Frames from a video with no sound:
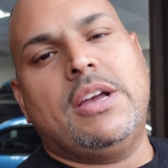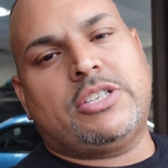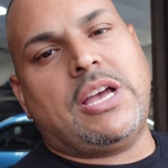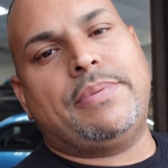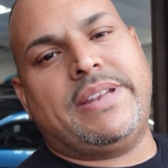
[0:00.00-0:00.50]

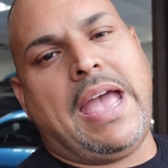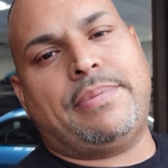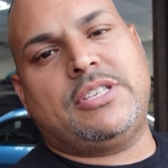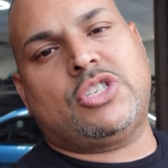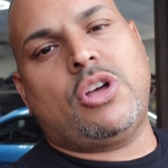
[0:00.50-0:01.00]
subs and
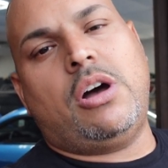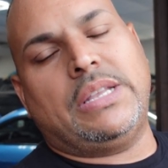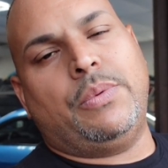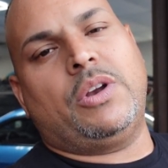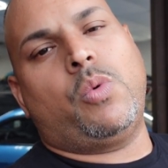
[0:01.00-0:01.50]
amps
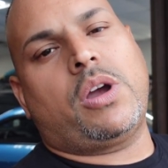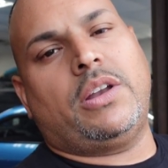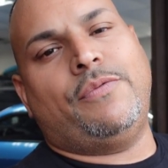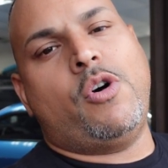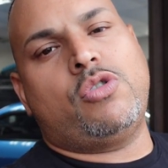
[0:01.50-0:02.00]
installed, then we're going to work
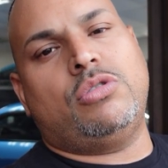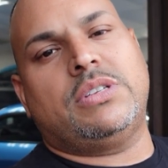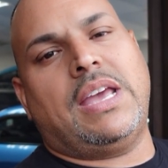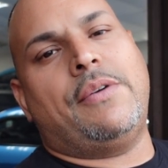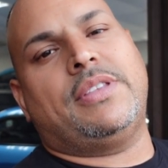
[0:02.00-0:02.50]
on the
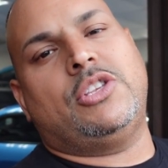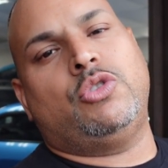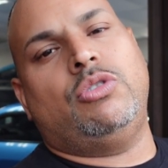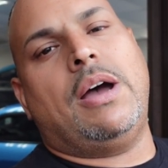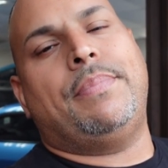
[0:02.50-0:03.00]
vocals and get everything
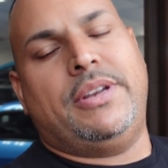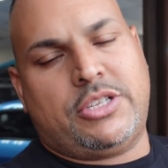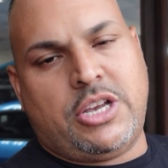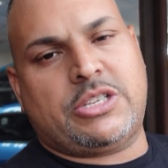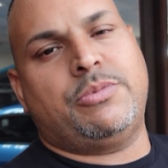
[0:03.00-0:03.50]
tuned up, and
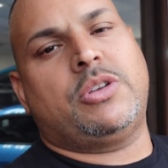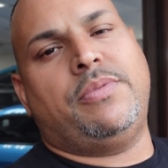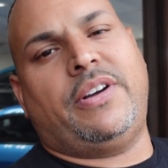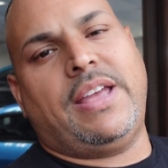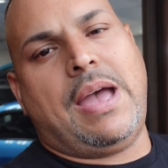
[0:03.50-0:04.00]
this customer should be very